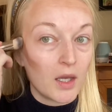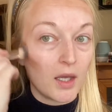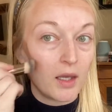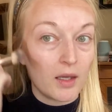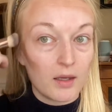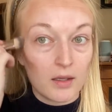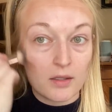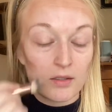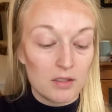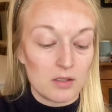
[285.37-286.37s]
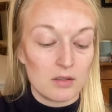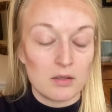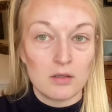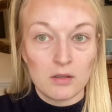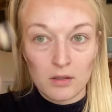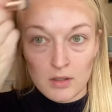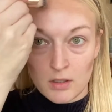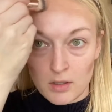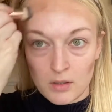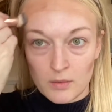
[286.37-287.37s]
And
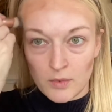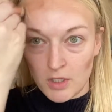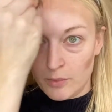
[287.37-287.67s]
gonna